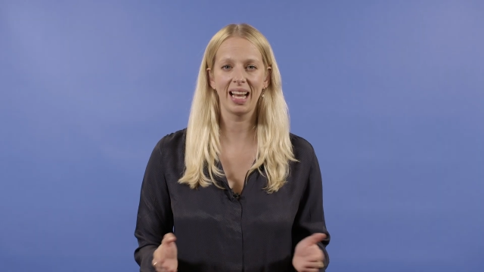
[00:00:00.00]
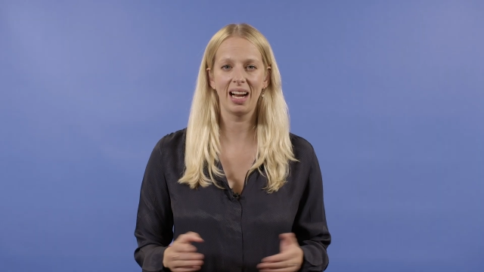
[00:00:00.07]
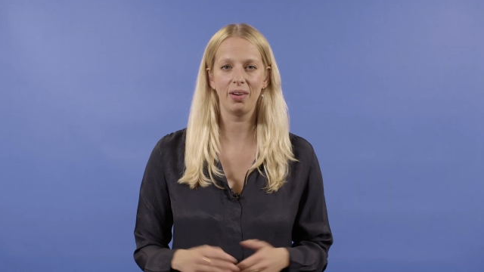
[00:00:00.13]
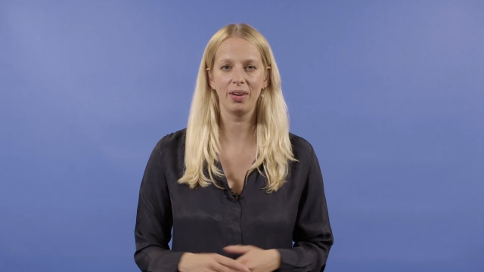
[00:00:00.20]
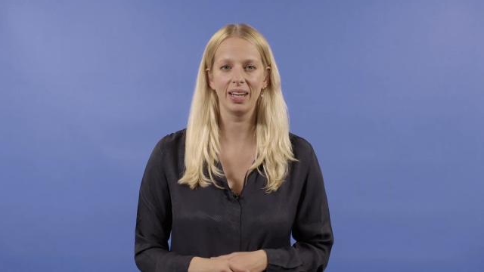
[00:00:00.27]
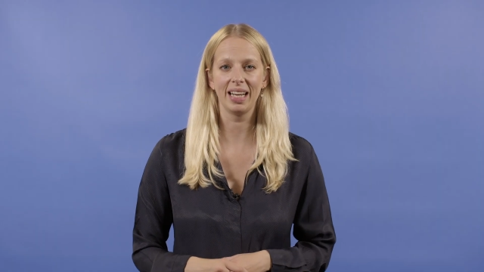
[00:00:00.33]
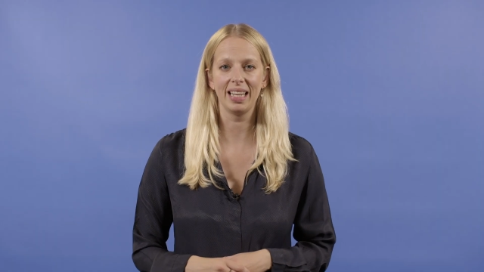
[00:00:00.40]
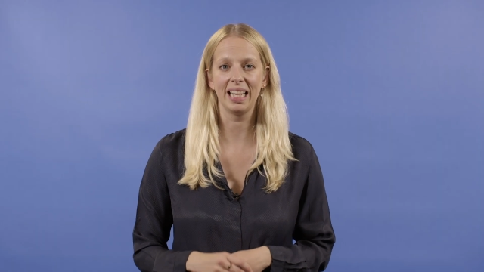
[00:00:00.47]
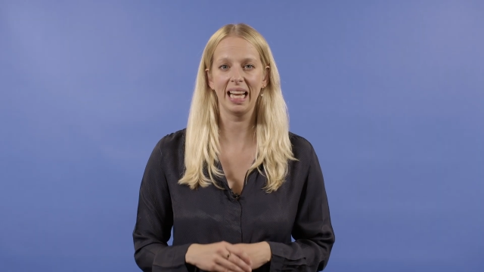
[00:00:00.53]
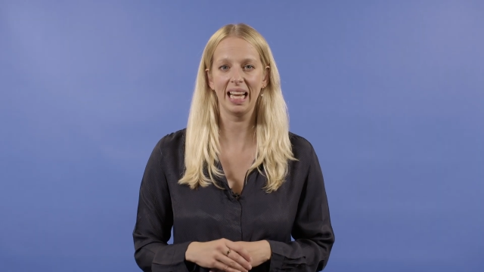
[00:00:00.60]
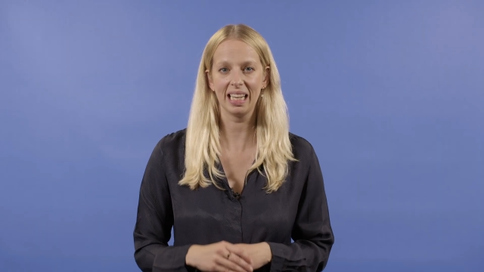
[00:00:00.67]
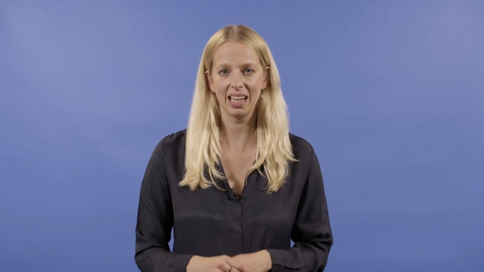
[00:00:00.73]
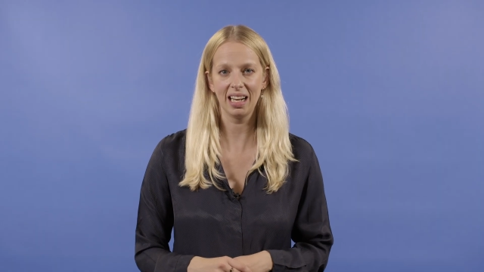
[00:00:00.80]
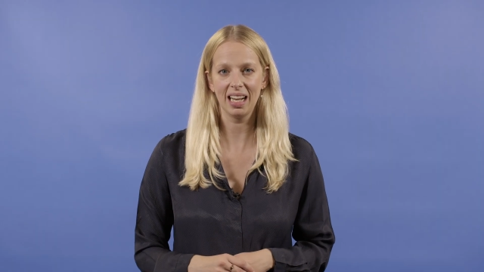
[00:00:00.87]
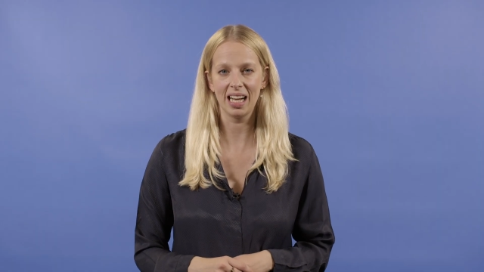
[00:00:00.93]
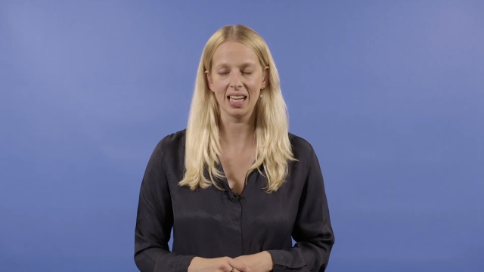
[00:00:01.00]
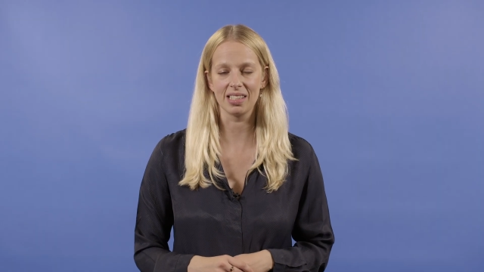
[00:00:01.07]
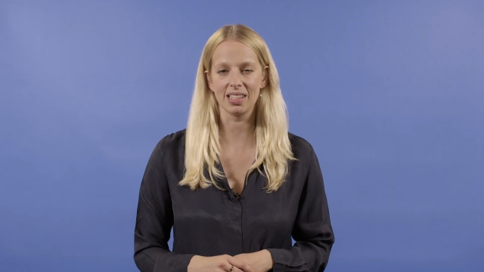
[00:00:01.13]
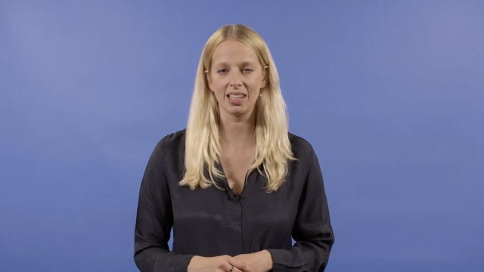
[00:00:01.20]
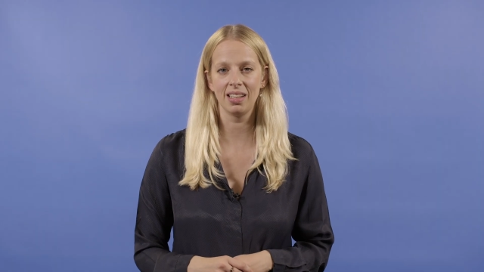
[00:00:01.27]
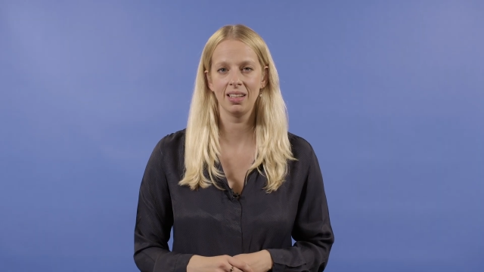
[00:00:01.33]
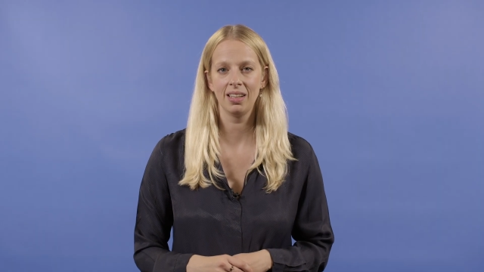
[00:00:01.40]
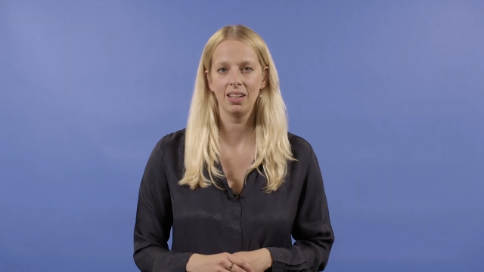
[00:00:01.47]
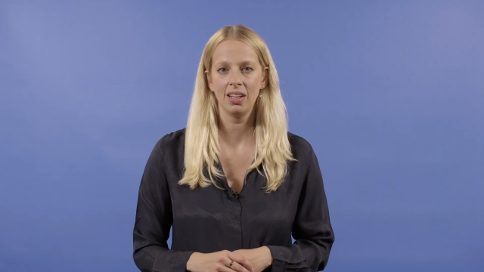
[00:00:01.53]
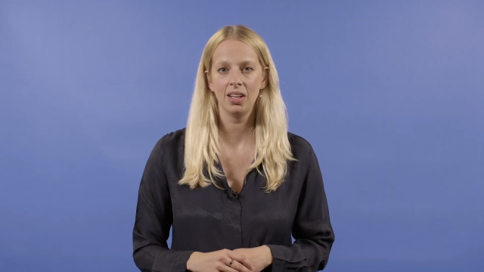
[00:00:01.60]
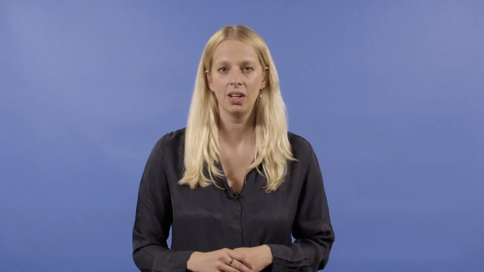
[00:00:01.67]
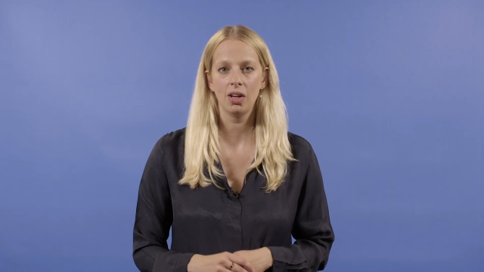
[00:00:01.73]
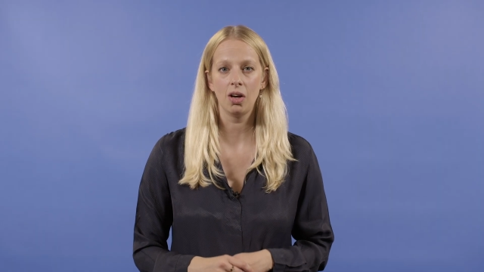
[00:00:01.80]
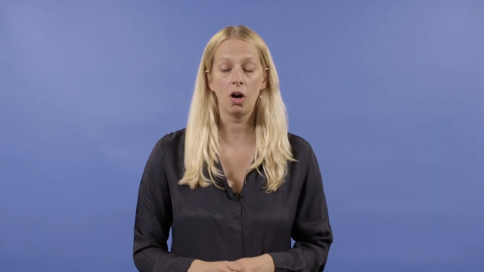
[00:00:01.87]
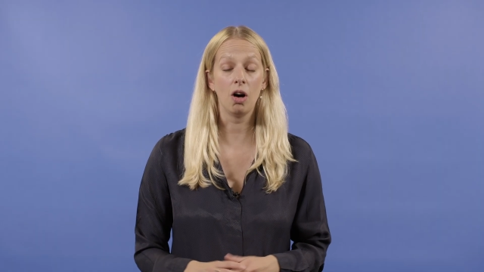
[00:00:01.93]
area in Enalyzer
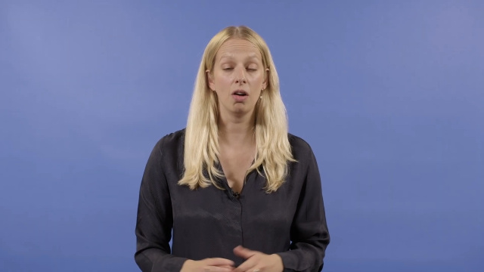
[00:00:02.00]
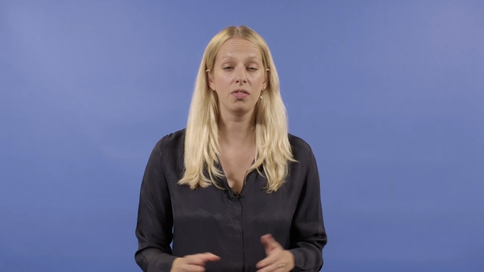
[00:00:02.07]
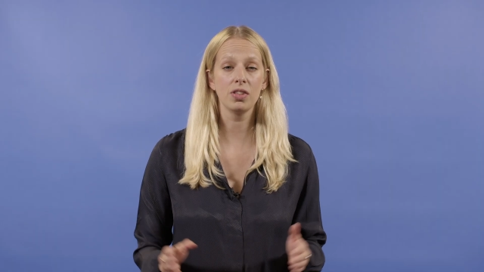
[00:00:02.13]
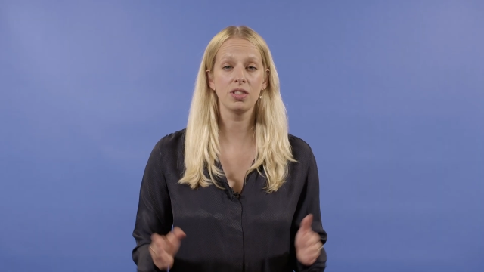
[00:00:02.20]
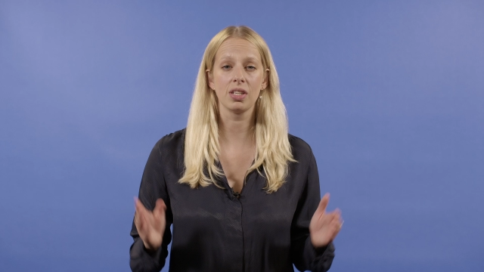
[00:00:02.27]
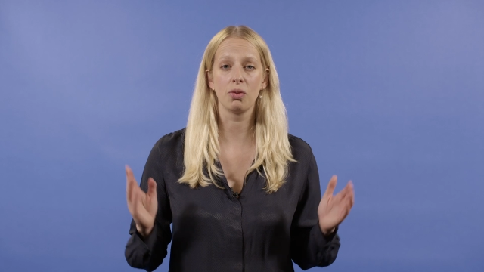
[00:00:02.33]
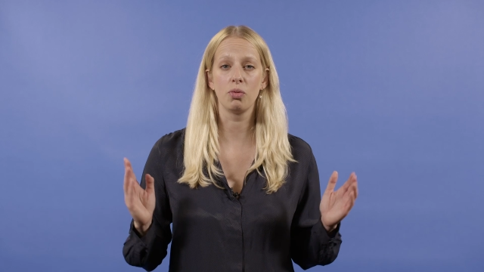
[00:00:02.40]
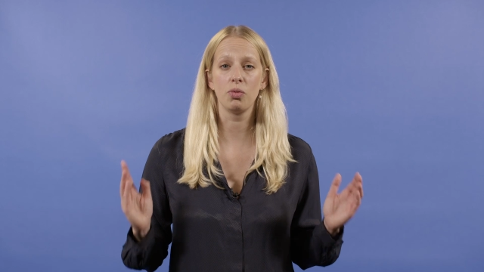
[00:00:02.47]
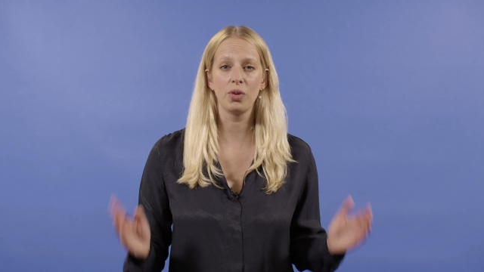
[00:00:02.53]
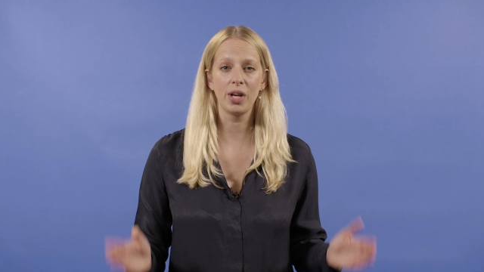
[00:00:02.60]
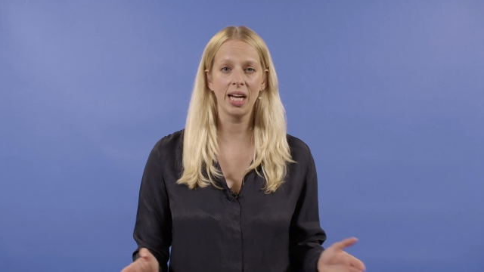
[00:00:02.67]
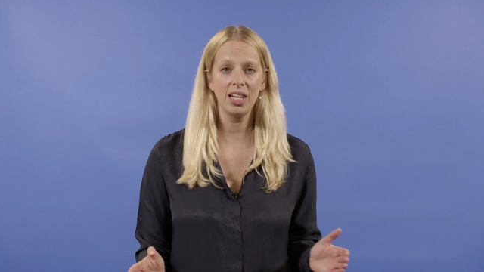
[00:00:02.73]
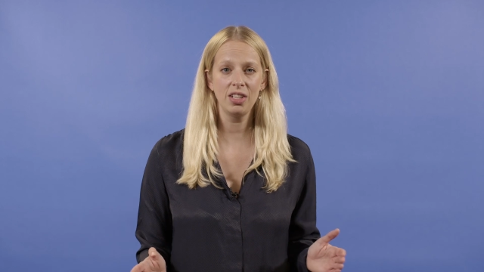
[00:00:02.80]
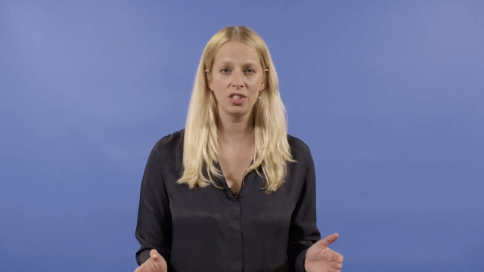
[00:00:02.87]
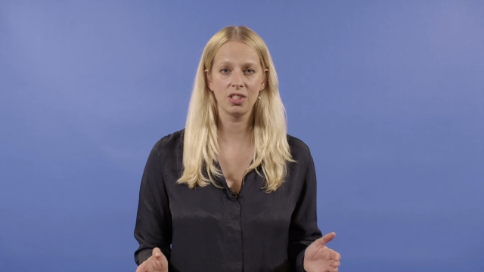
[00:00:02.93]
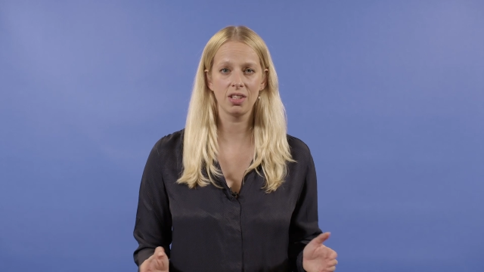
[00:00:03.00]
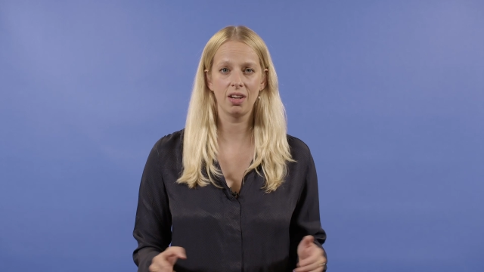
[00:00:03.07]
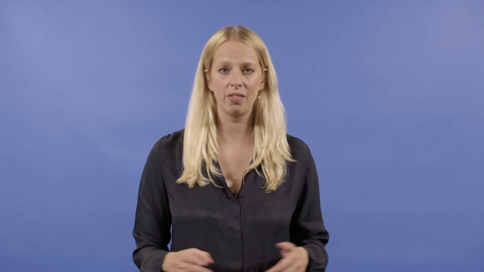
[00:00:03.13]
offers a range